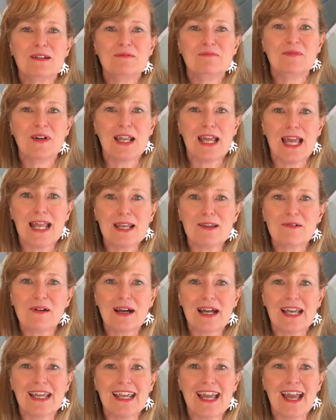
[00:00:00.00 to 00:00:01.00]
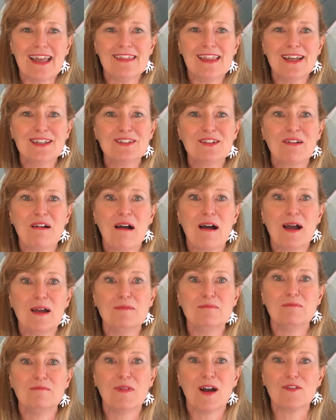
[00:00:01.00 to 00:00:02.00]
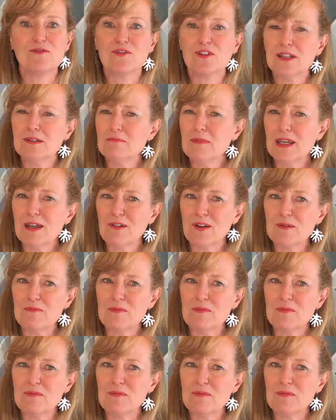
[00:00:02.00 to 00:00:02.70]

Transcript: But anyway, at that time, my friend Mary